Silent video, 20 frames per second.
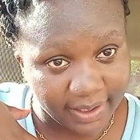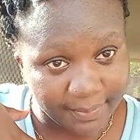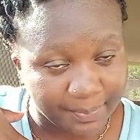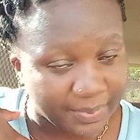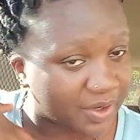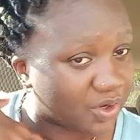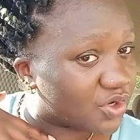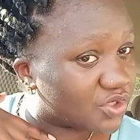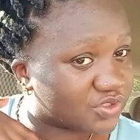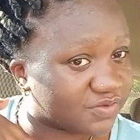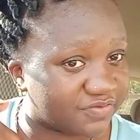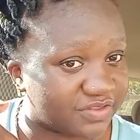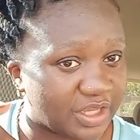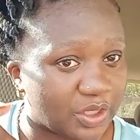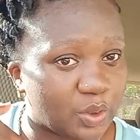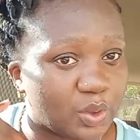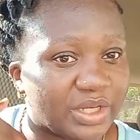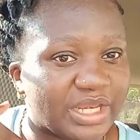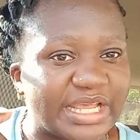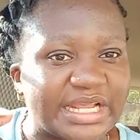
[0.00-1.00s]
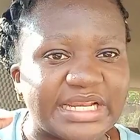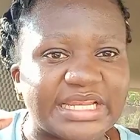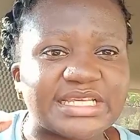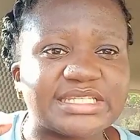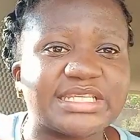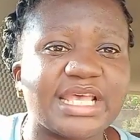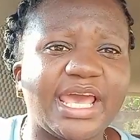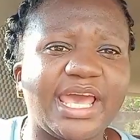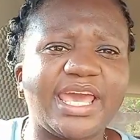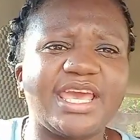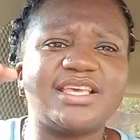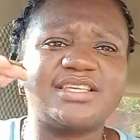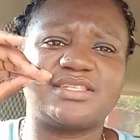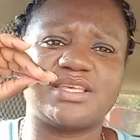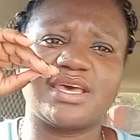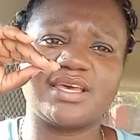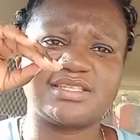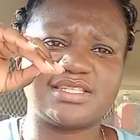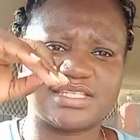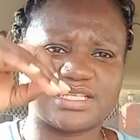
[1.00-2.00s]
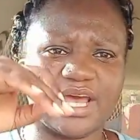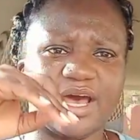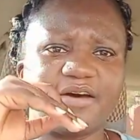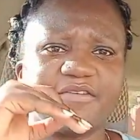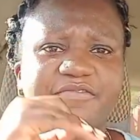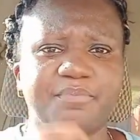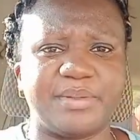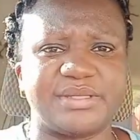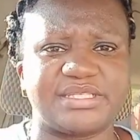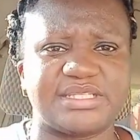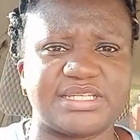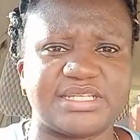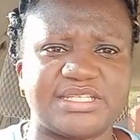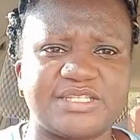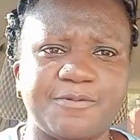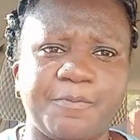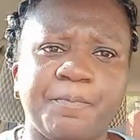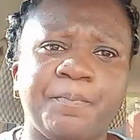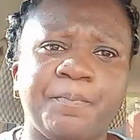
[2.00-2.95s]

because of the uniqueness is scarf business.